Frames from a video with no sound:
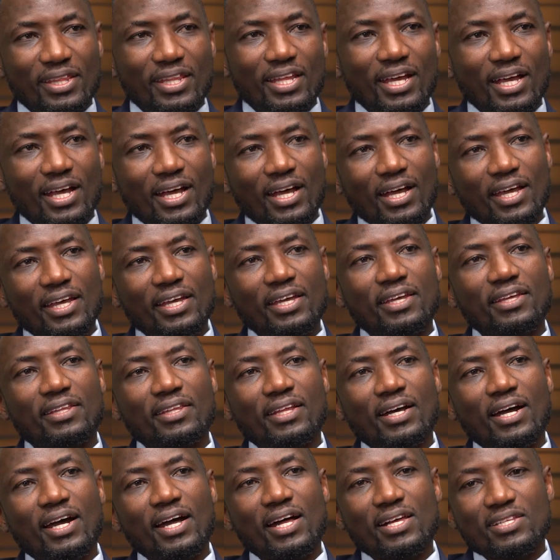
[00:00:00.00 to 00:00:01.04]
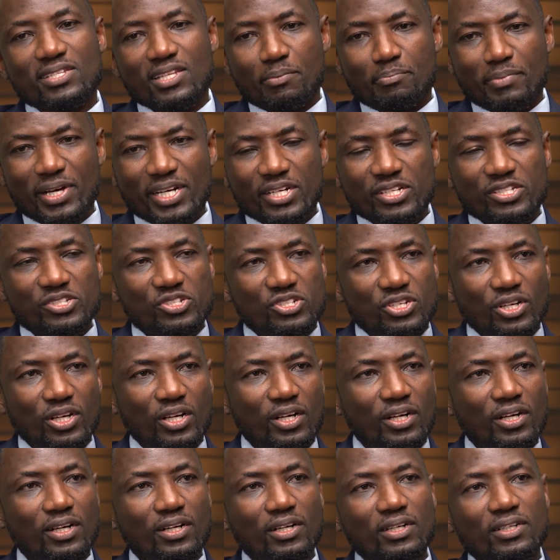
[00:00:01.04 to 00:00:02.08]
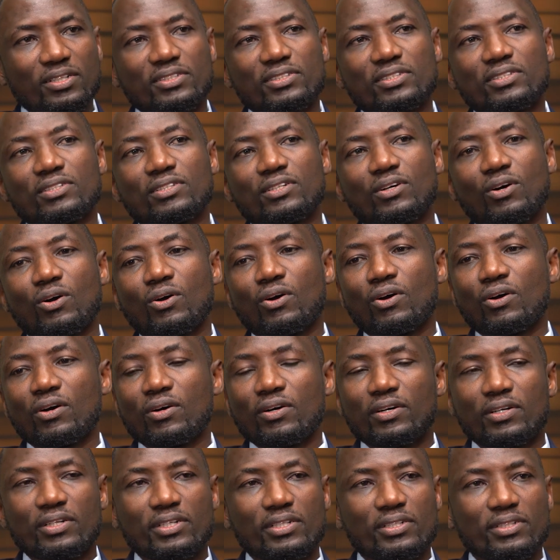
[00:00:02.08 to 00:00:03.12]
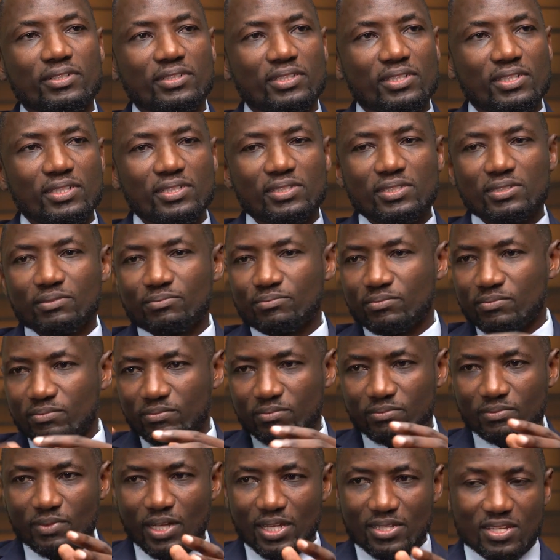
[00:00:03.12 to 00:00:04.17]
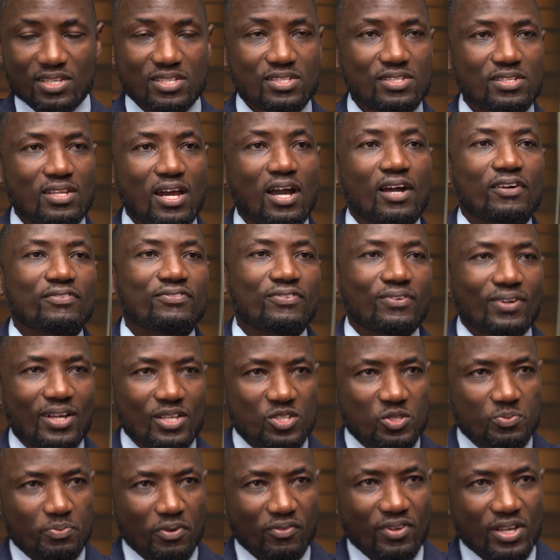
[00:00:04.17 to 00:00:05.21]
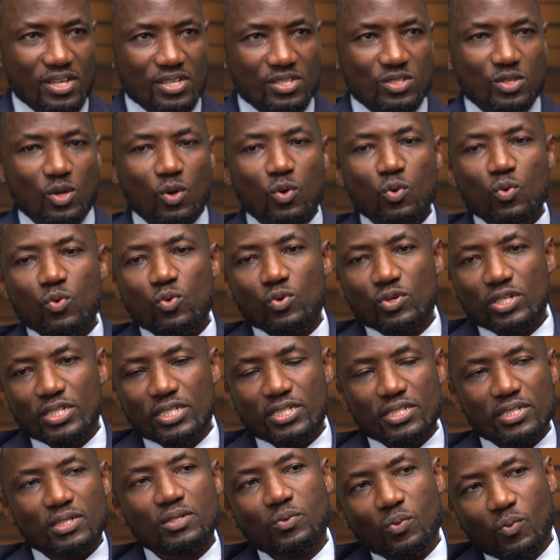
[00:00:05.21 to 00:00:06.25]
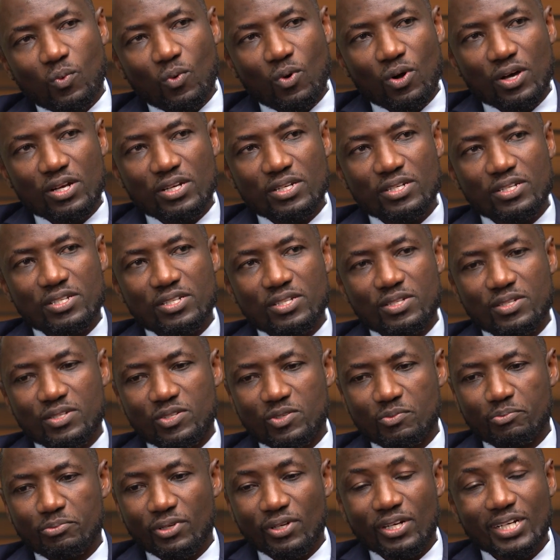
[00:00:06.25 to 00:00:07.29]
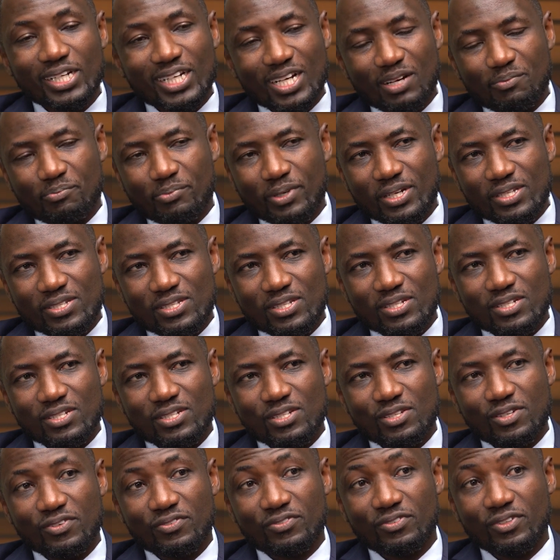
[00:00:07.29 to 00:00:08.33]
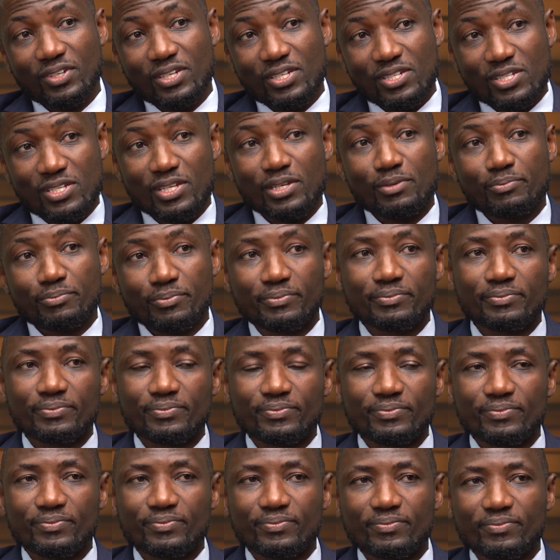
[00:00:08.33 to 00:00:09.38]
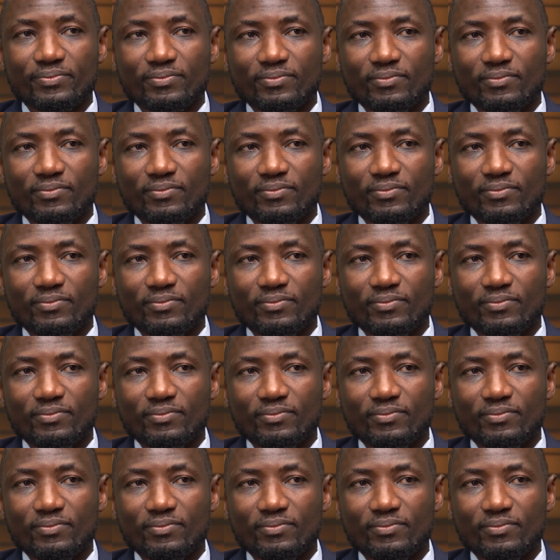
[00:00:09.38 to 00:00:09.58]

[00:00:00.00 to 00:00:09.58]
there either as a manager or as a staff or a supervisor who would want to build capacity of your team. Mm-hmm.